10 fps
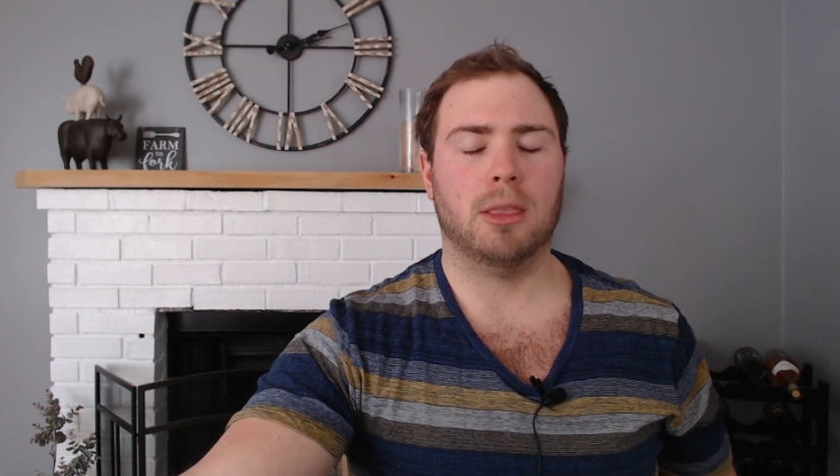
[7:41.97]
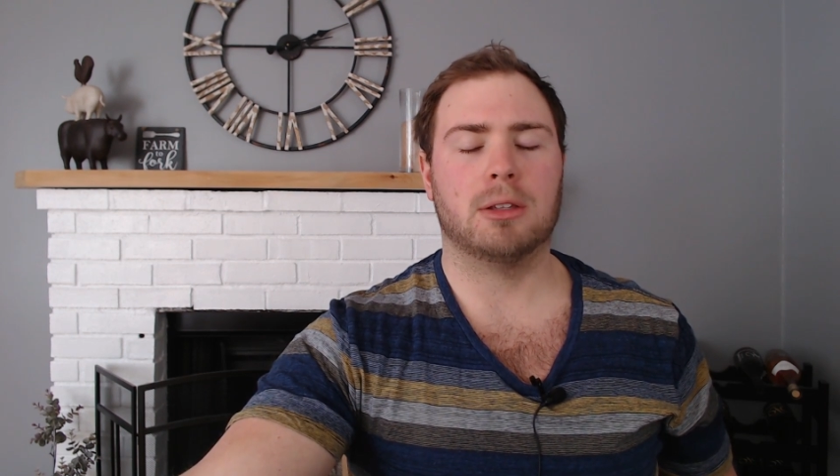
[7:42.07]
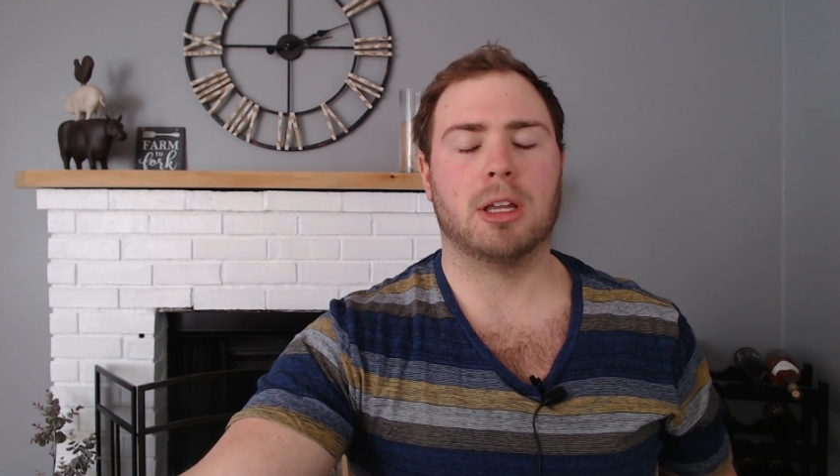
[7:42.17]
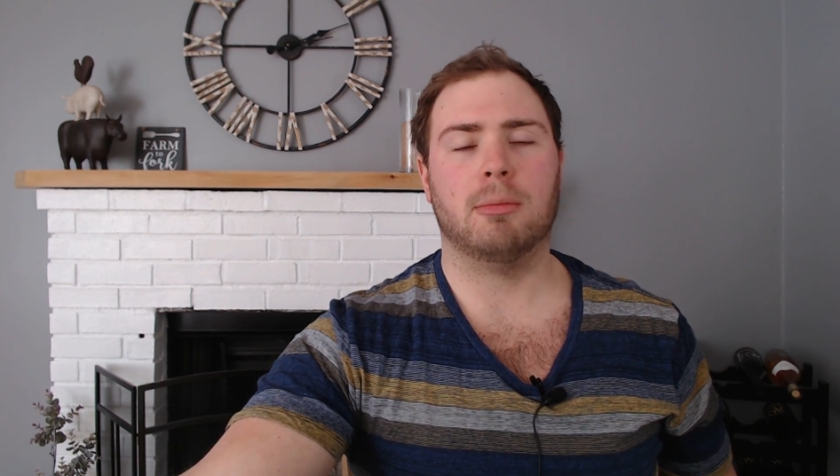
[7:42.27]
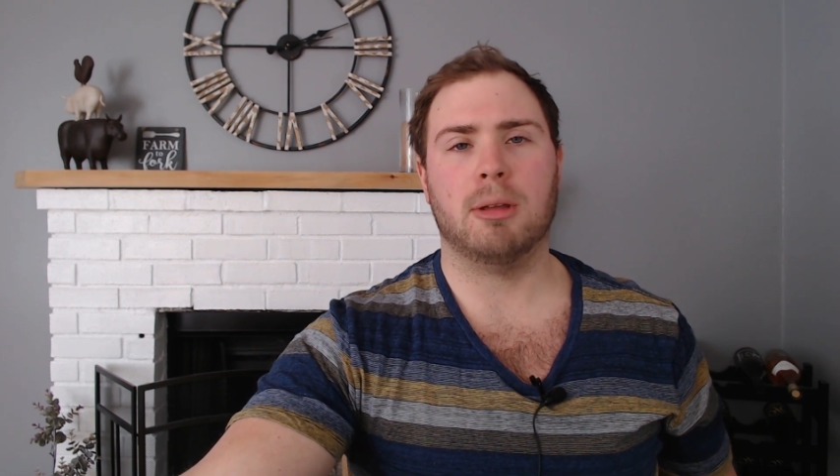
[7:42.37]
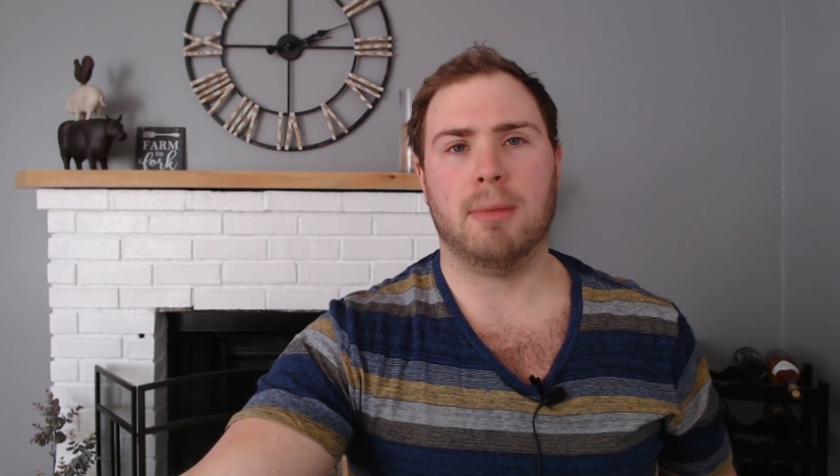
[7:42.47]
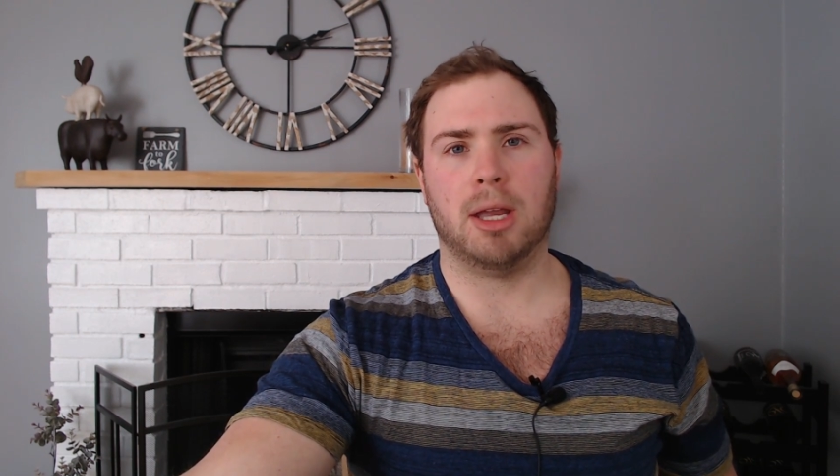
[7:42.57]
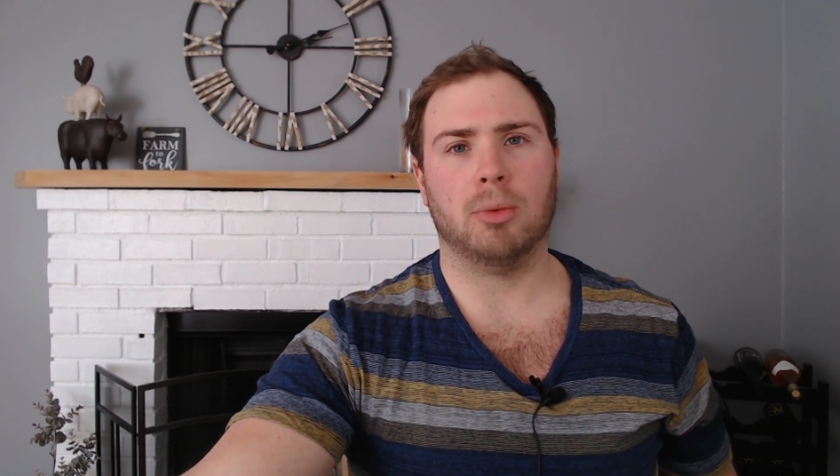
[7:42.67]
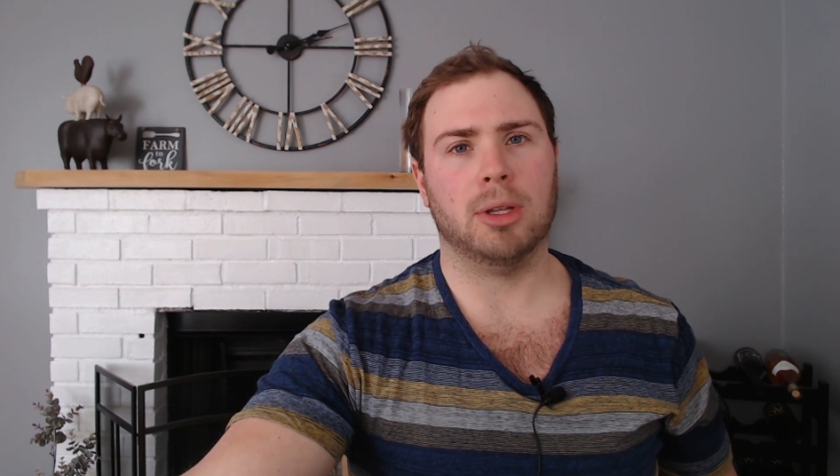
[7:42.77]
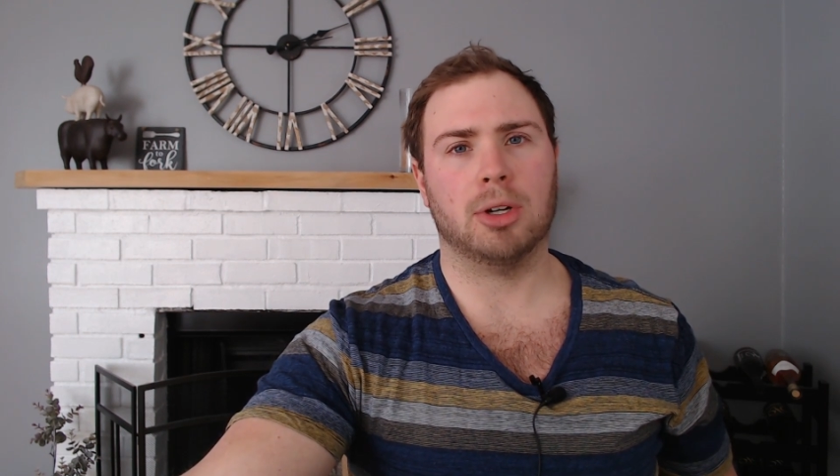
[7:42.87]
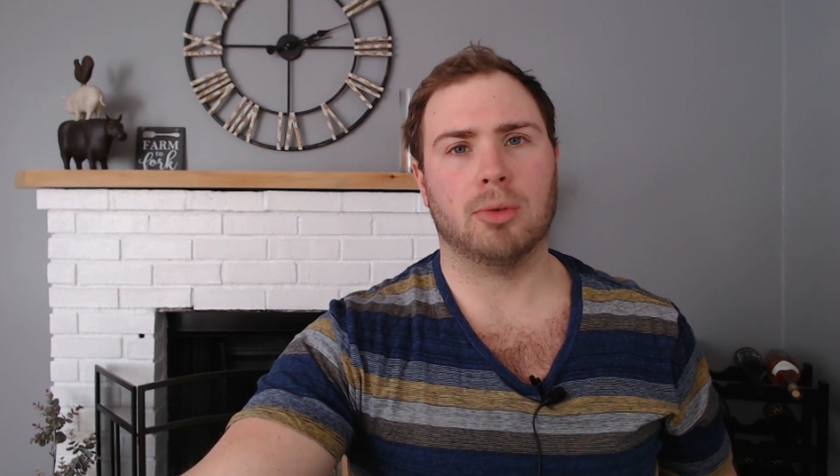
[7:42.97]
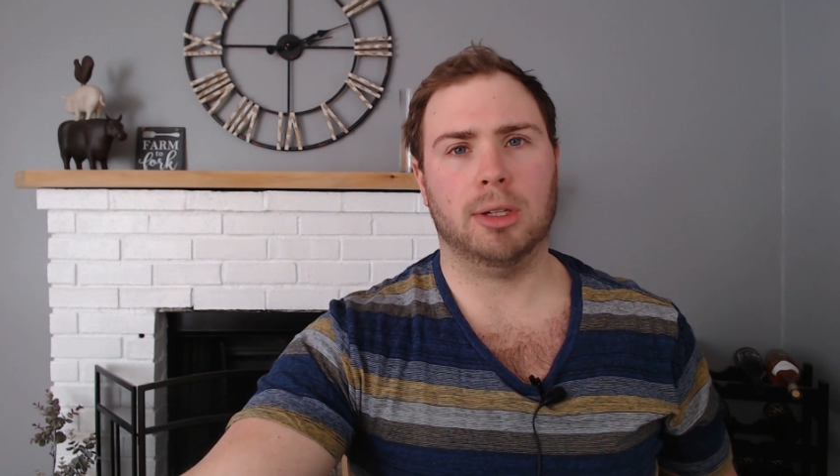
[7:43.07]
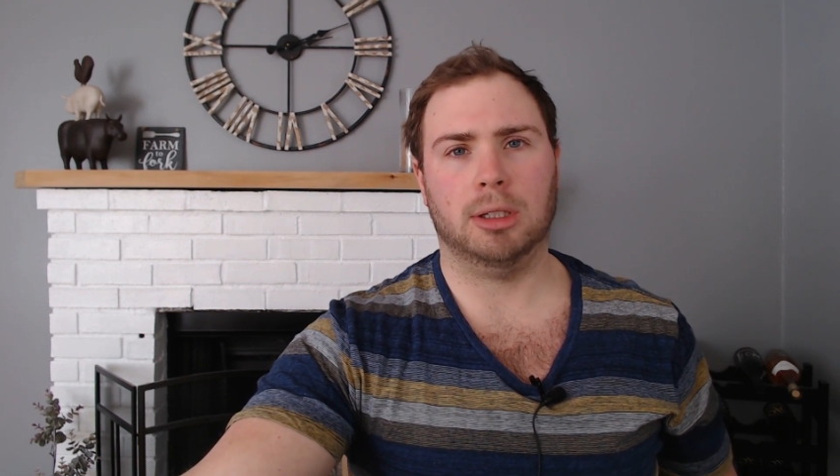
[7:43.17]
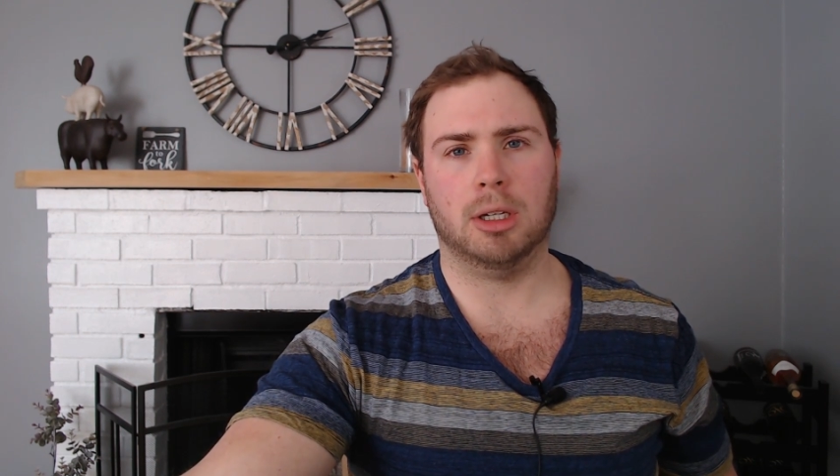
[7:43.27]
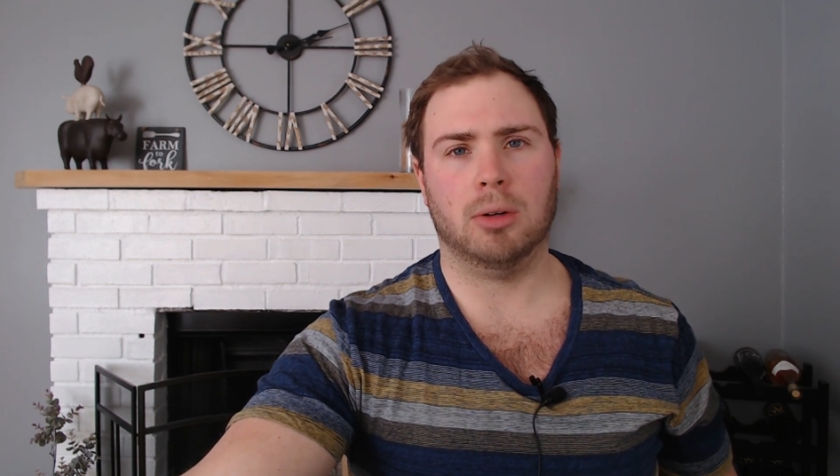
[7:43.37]
It's going to be a manually
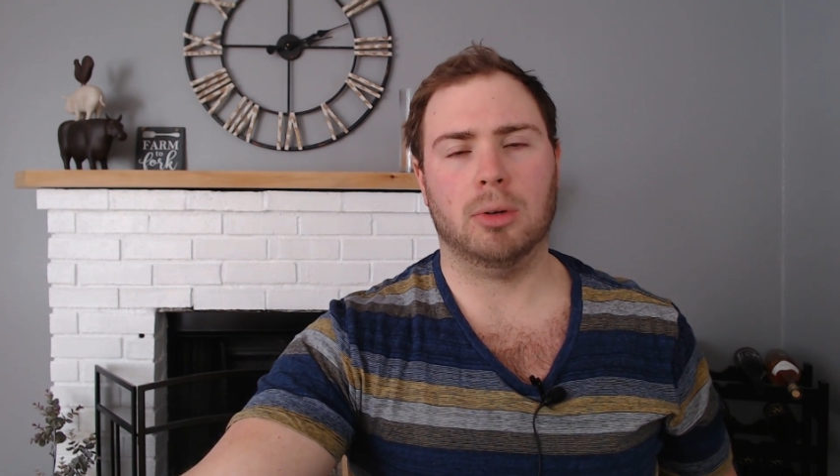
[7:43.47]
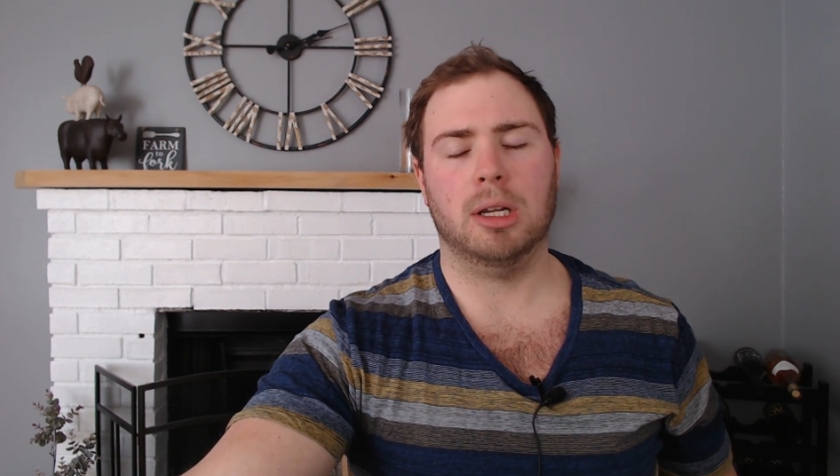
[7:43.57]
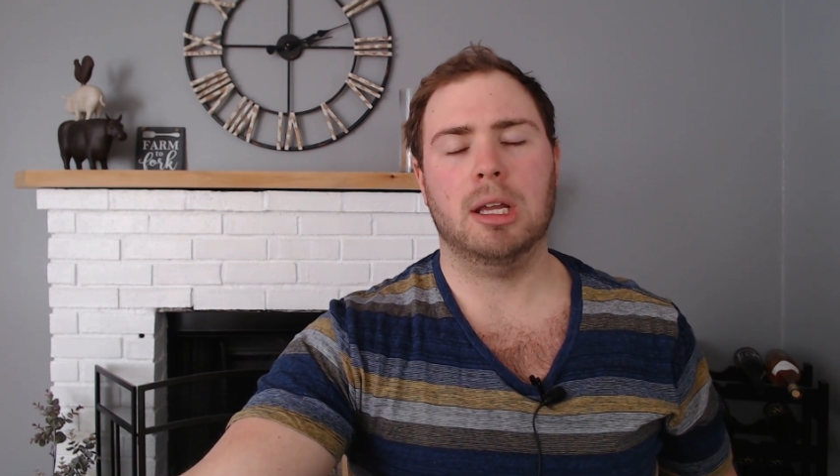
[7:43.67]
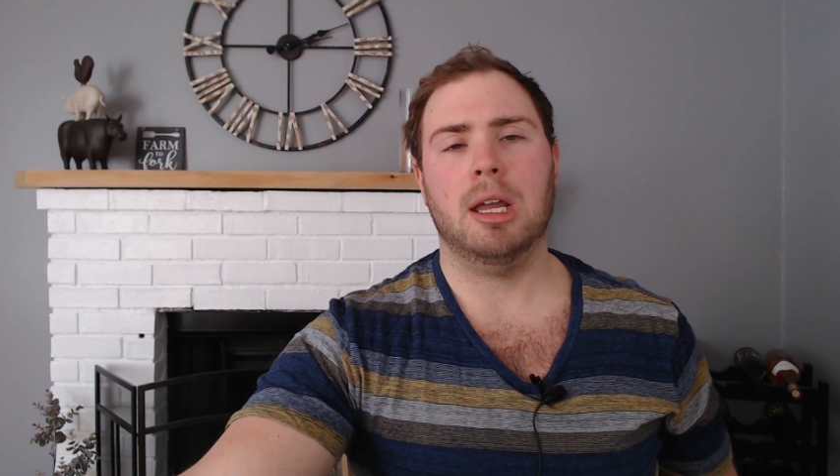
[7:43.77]
underwritten loan. And